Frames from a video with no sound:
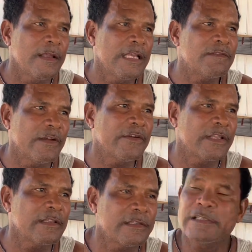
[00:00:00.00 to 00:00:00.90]
It's very
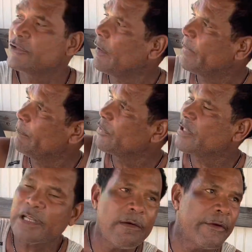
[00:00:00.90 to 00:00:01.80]
good. Trumpet bush
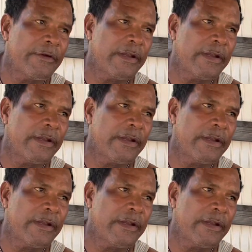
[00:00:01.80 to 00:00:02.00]
in the quarry. Right?